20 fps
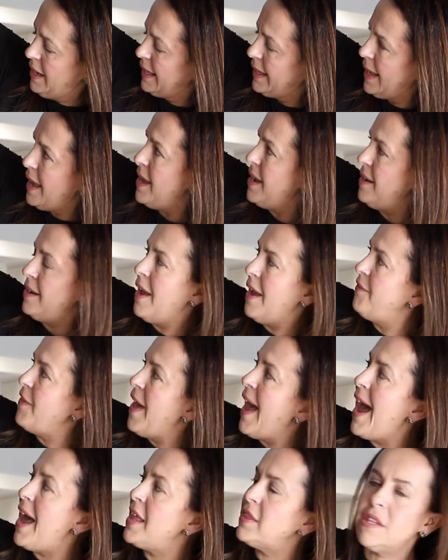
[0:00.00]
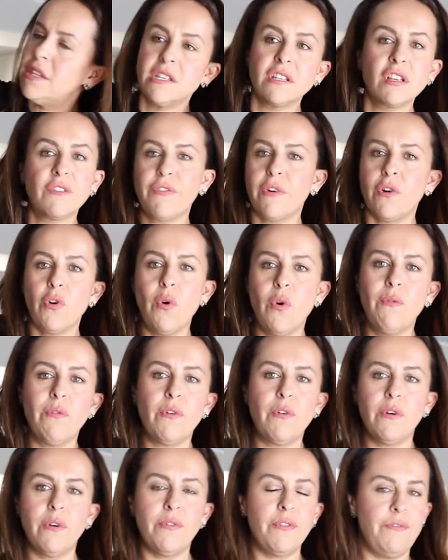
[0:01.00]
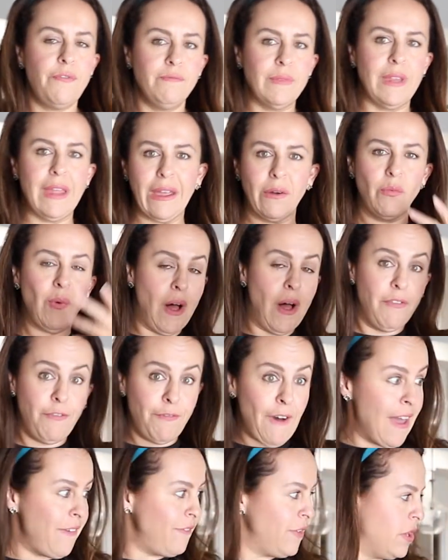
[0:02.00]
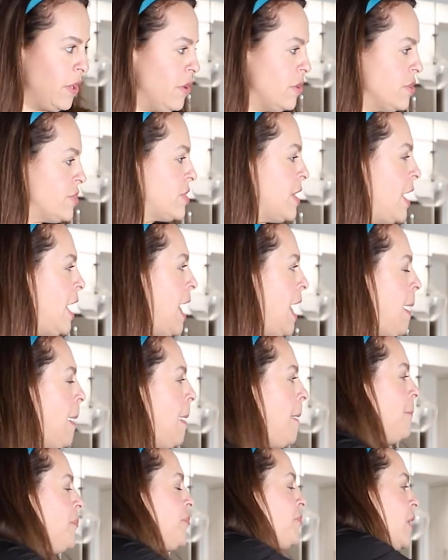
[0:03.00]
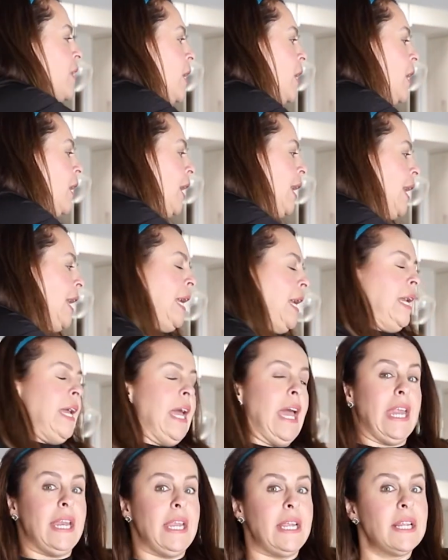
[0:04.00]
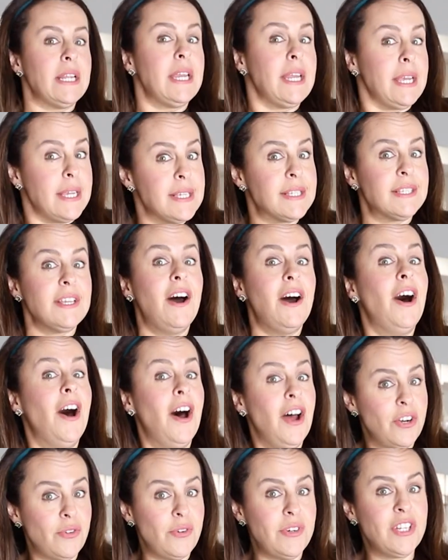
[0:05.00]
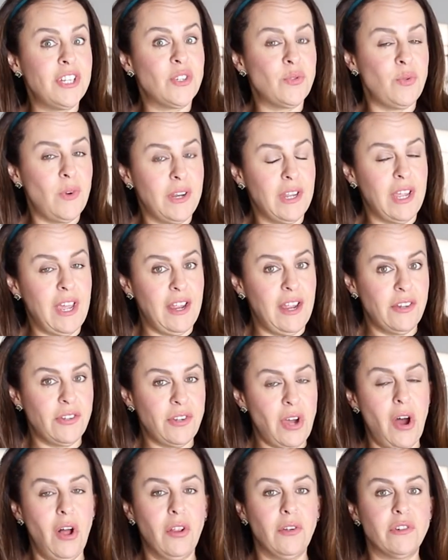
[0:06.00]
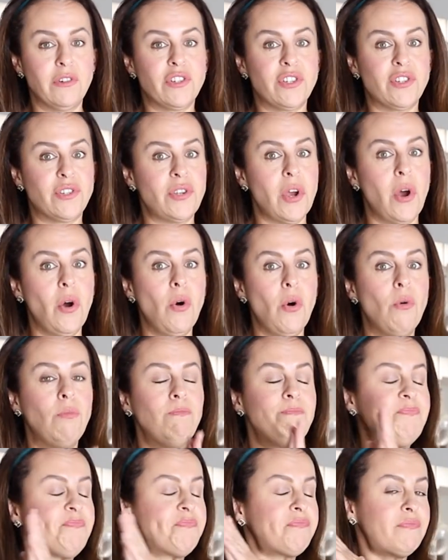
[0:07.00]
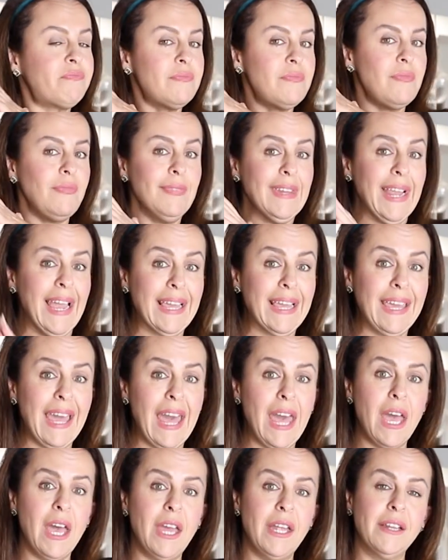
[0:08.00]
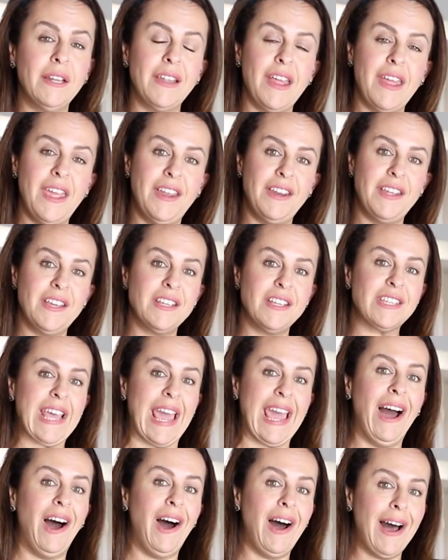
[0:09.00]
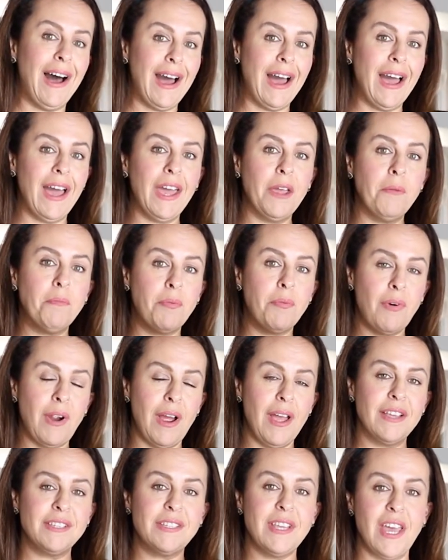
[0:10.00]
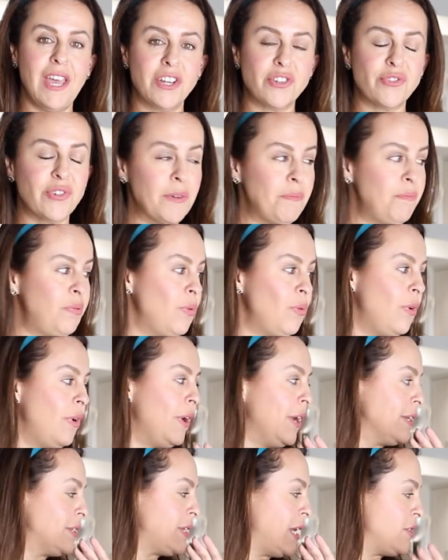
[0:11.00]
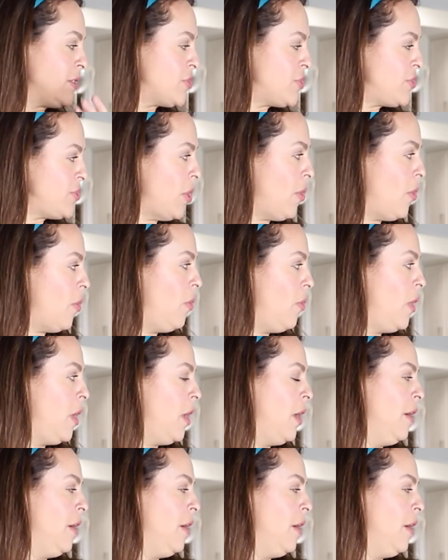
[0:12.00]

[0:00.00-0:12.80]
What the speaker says: again, I've had this for over 5 years, and it is $128. So again, it is a high price entry point, and so